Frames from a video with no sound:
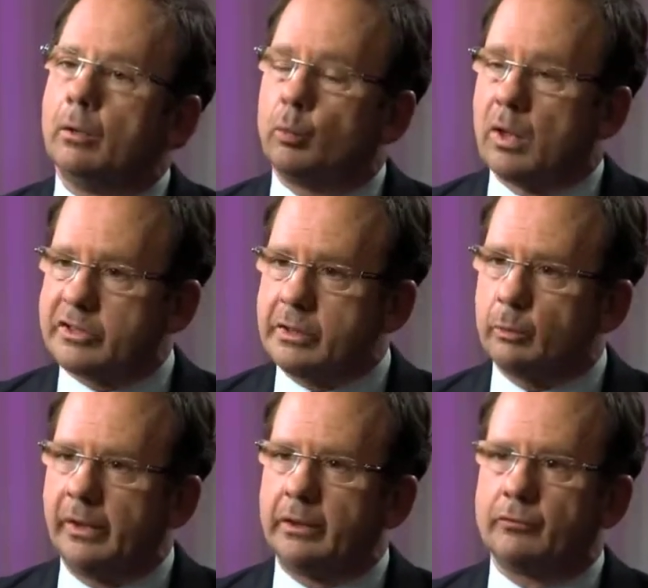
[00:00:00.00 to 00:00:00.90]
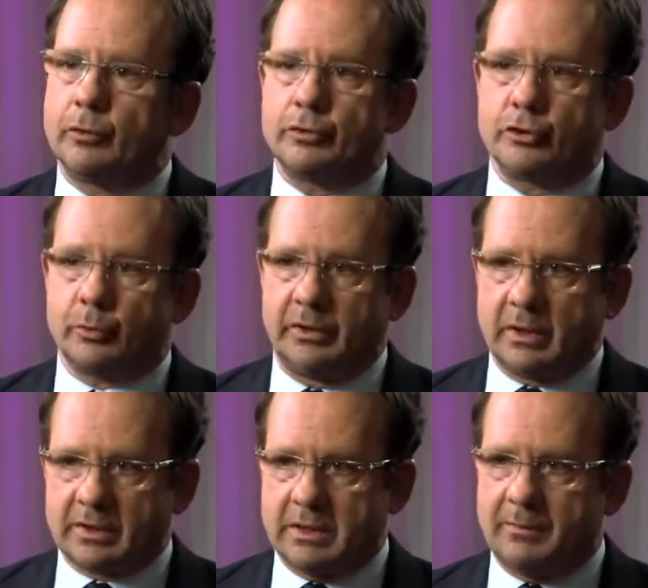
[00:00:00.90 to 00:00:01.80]
watch and wait versus
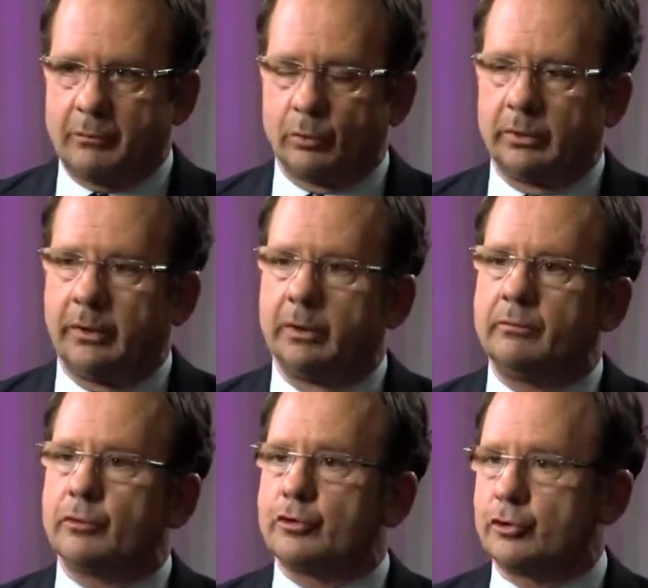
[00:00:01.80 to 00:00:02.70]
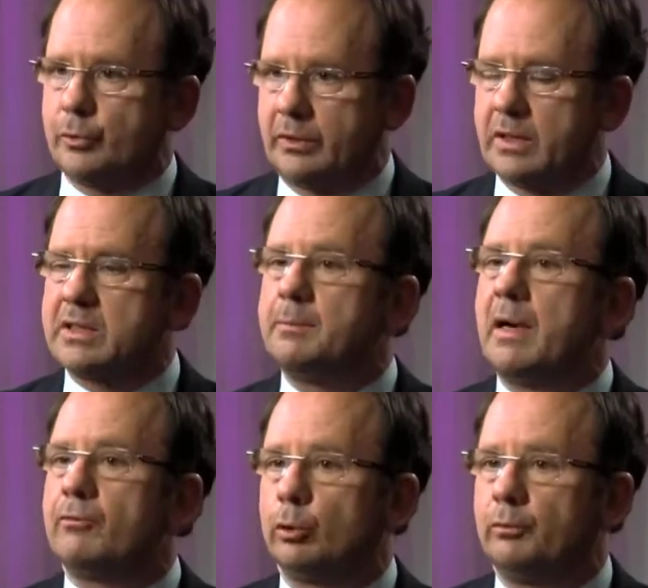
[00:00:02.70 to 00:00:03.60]
rituximab early on versus
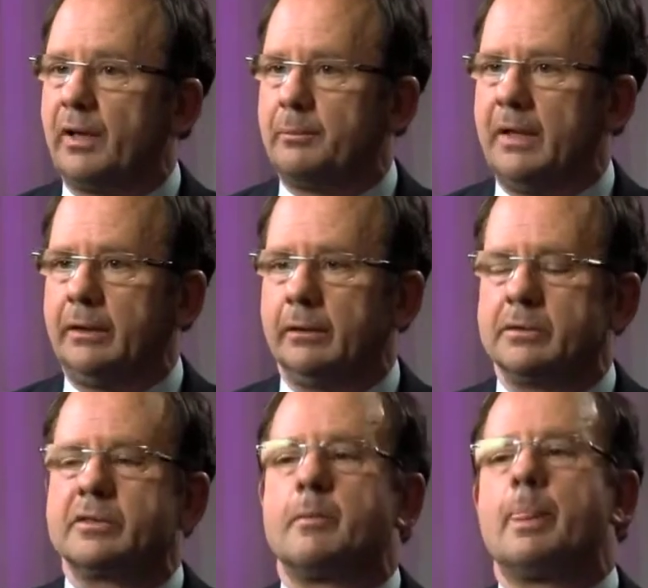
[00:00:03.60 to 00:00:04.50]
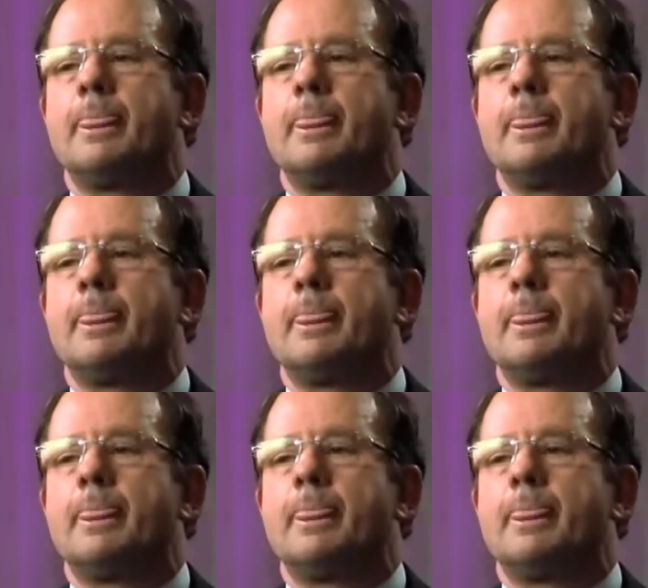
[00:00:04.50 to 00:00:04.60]
rituximab followed by maintenance.